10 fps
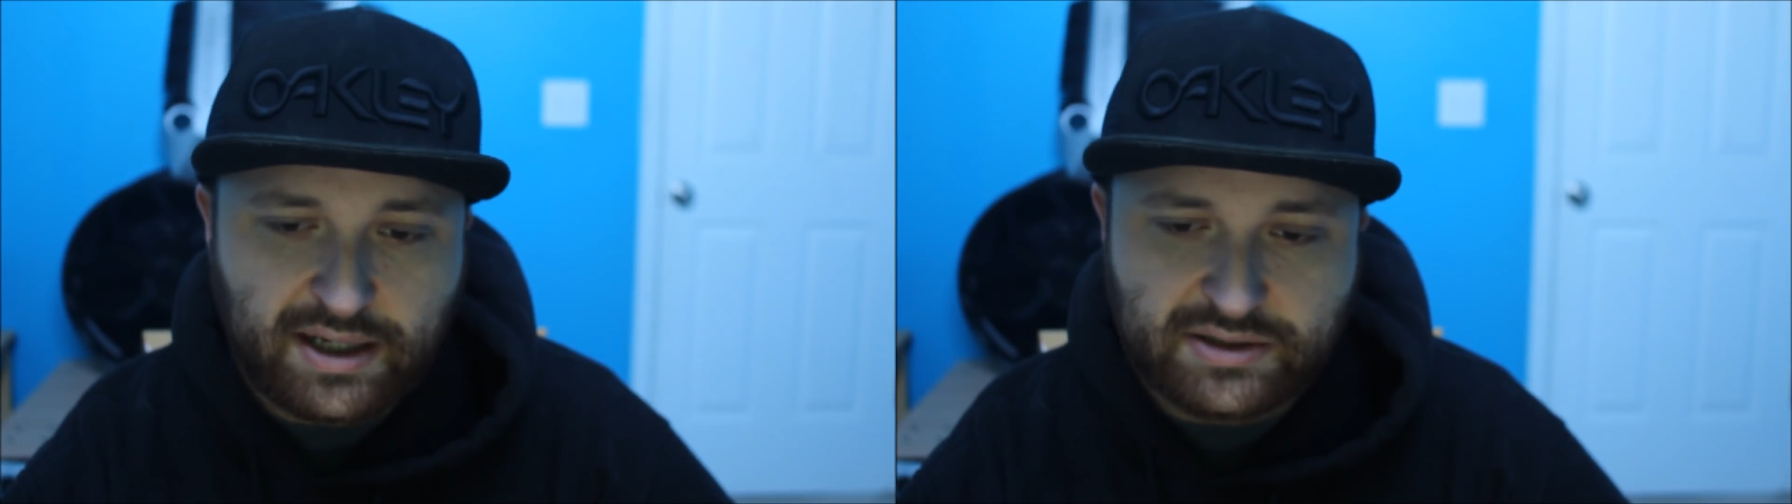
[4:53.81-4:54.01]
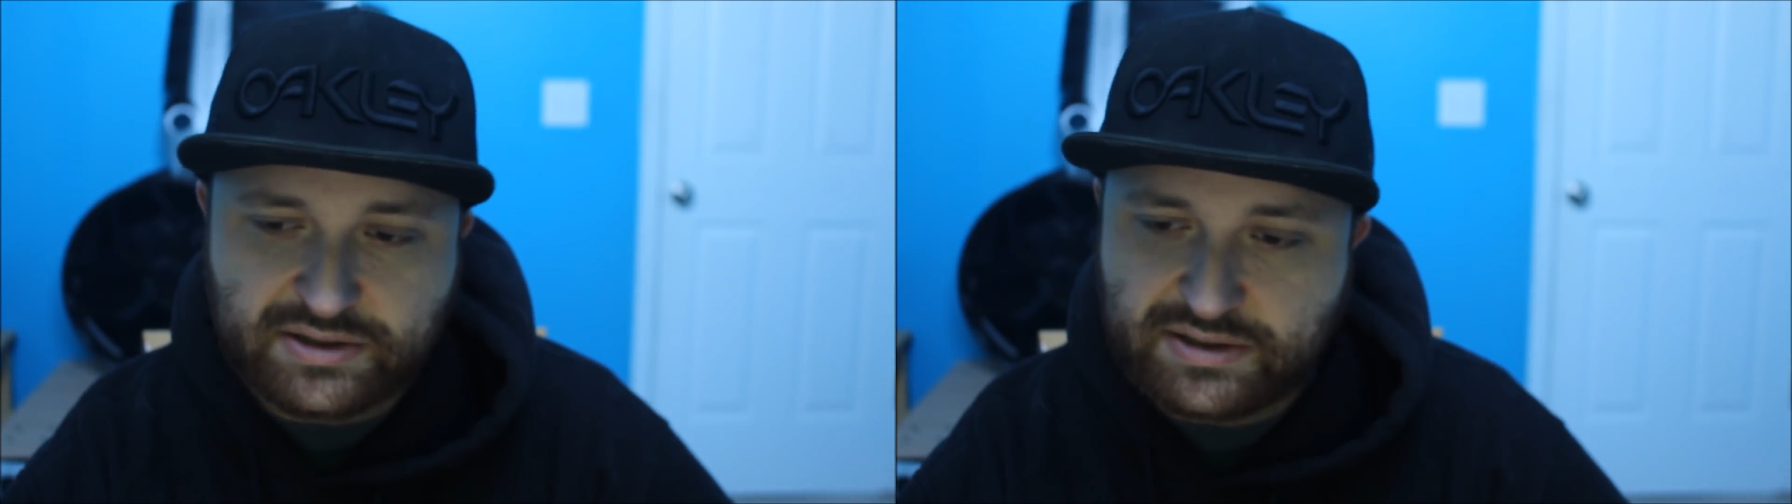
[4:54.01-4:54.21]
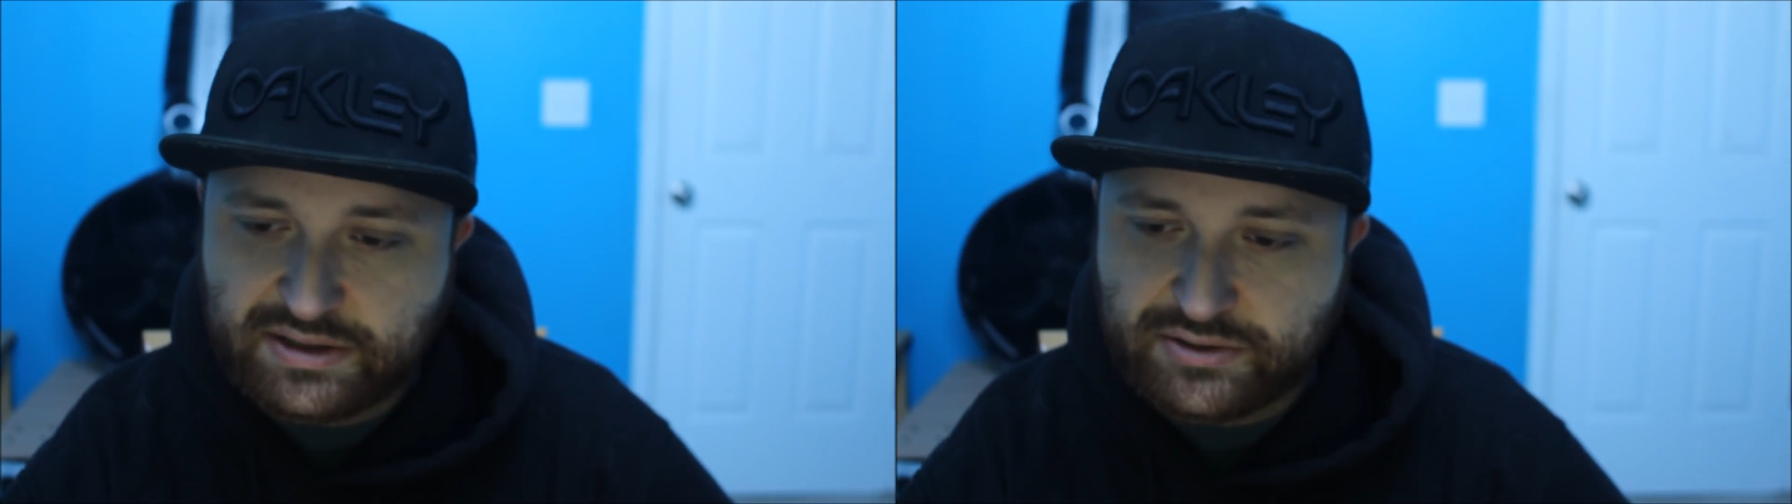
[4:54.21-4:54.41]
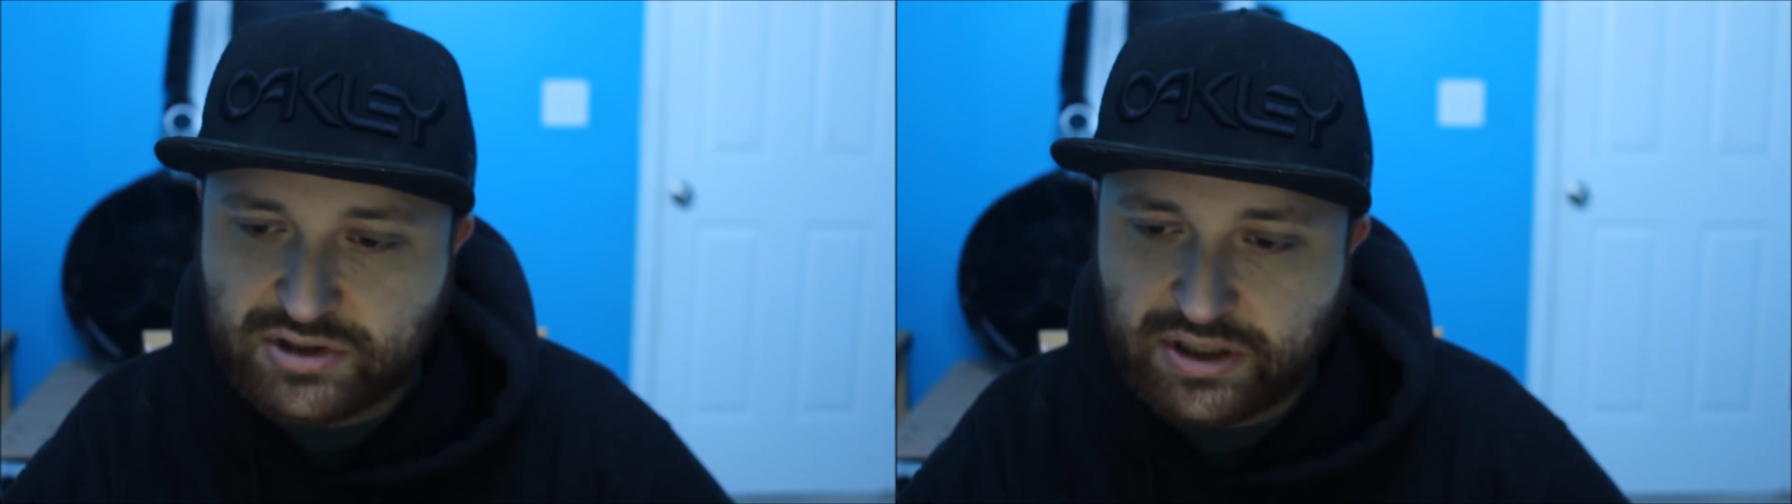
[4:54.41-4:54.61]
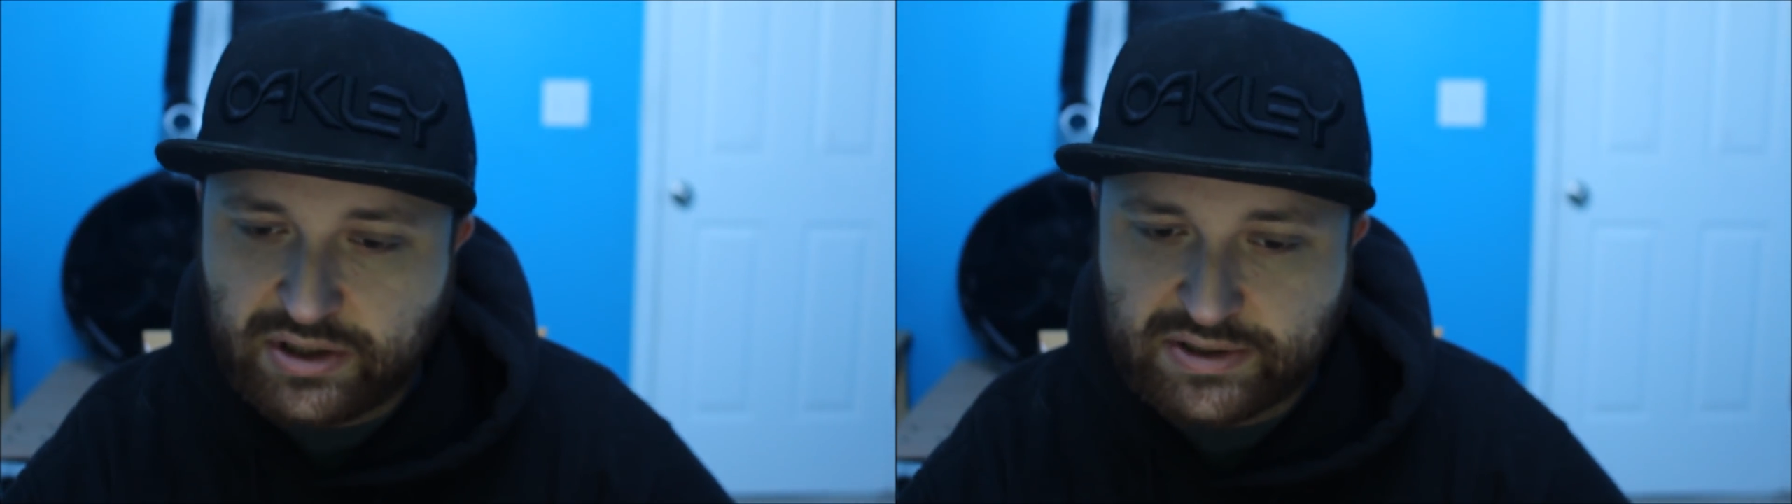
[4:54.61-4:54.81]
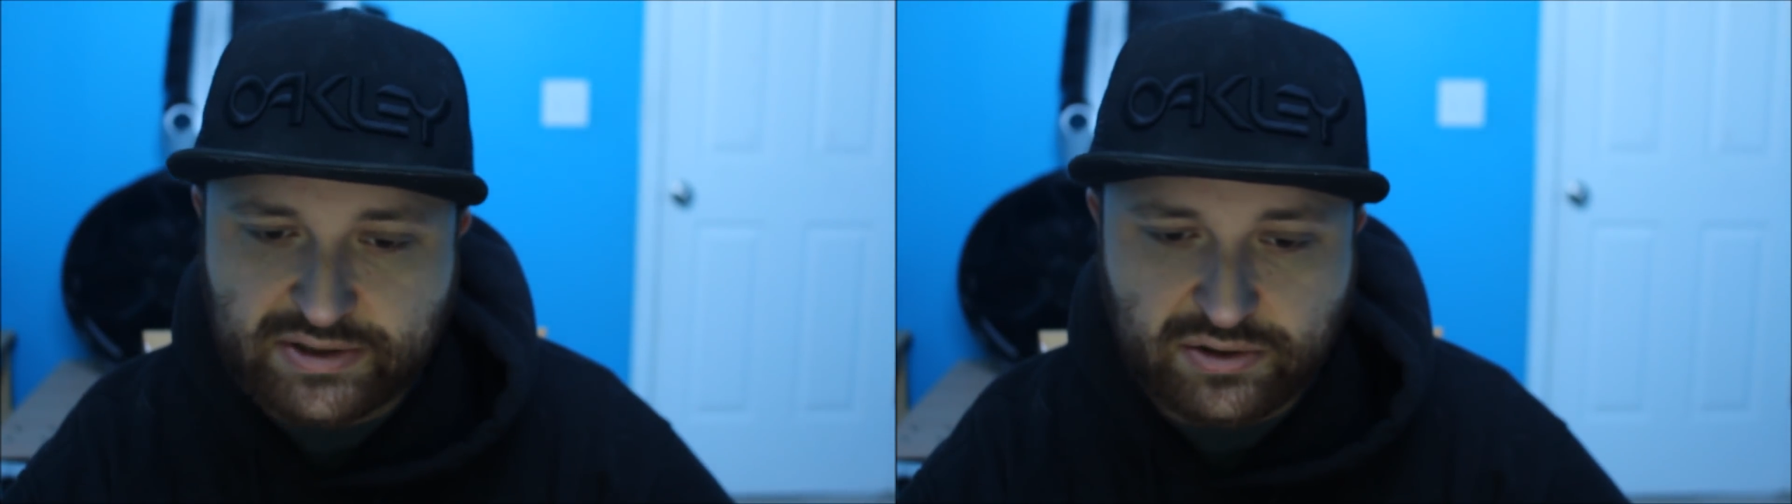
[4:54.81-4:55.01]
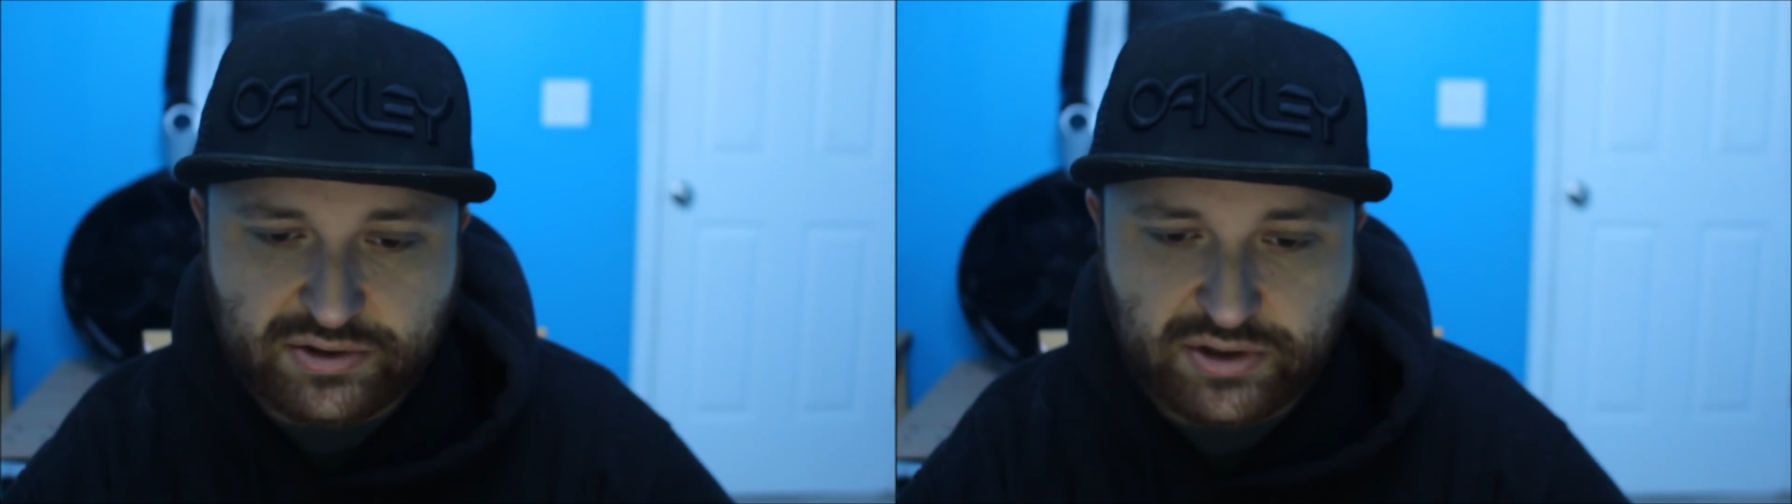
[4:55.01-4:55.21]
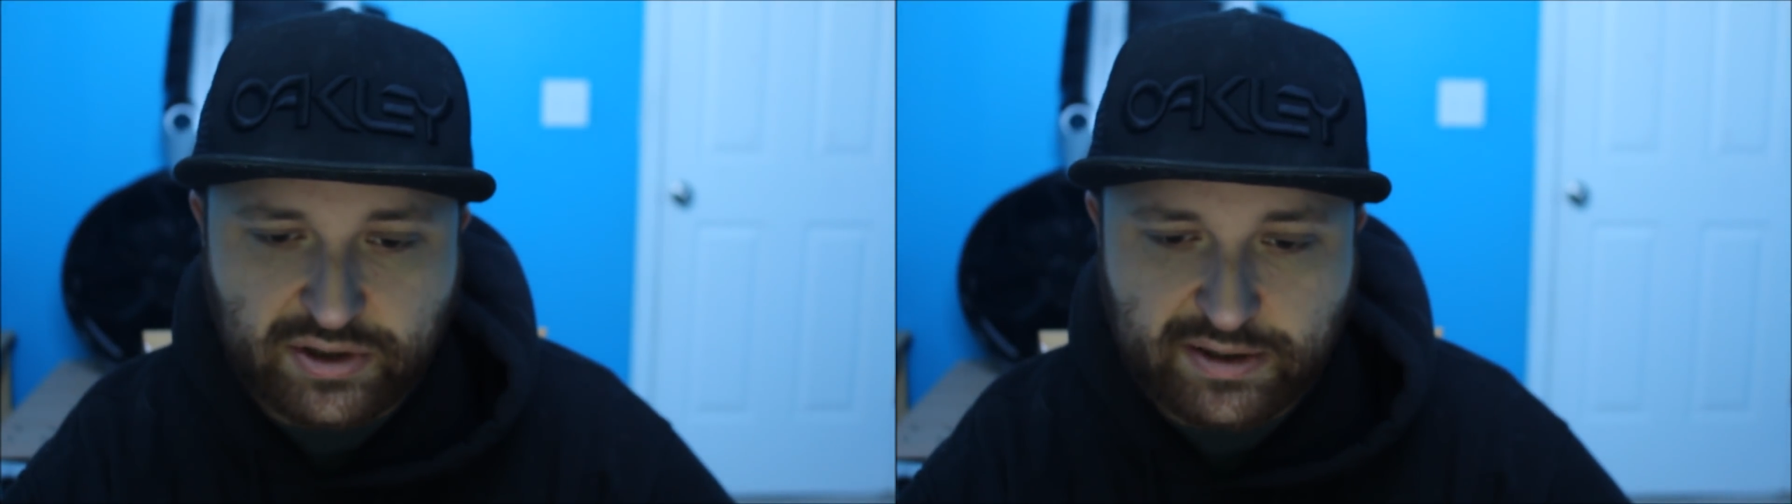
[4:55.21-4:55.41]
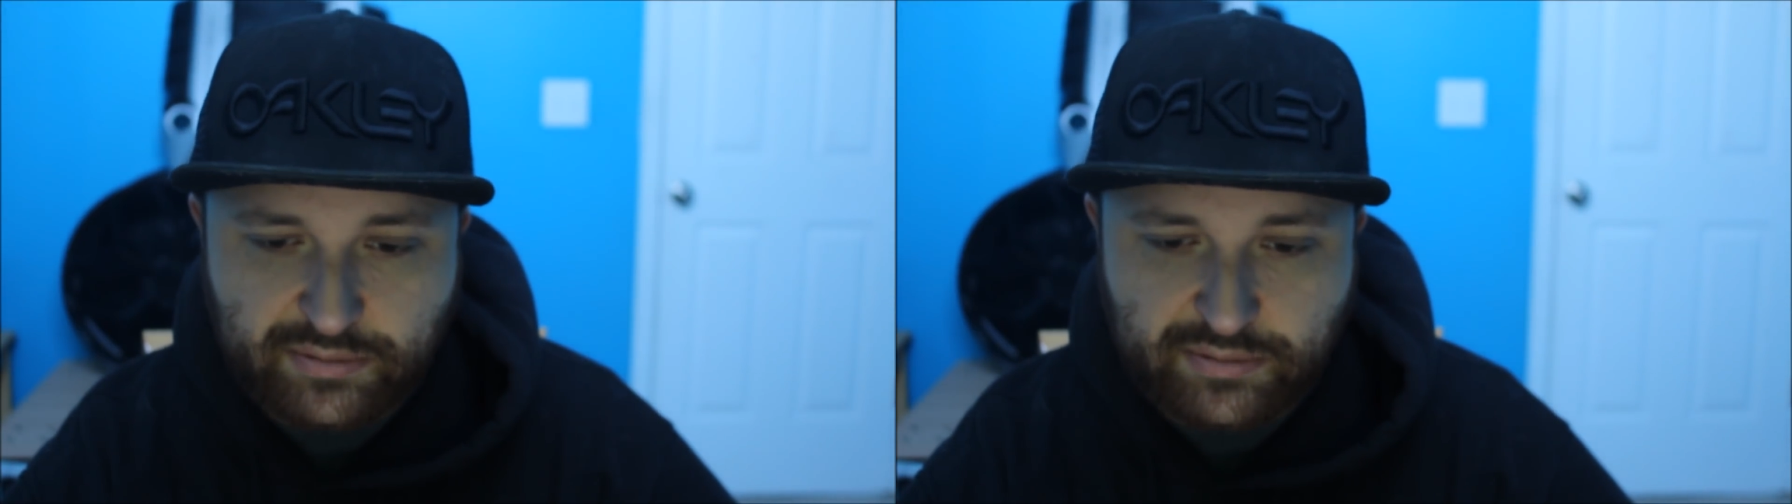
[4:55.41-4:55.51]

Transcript: I just did a generic search on it,